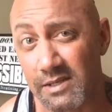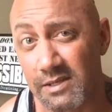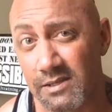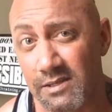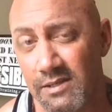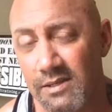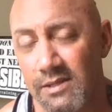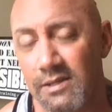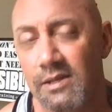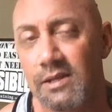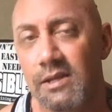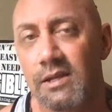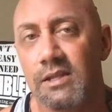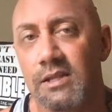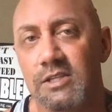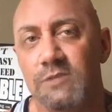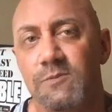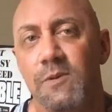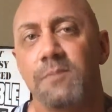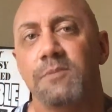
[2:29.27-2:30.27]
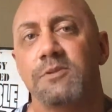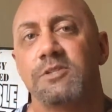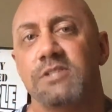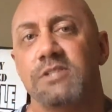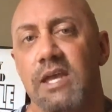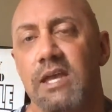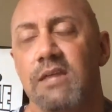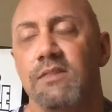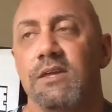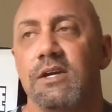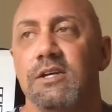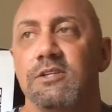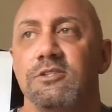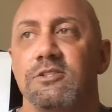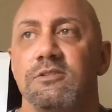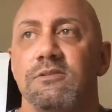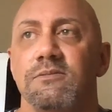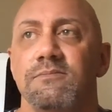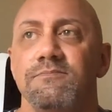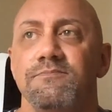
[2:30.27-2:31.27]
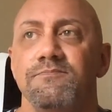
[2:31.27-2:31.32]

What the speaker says: And these people saying this,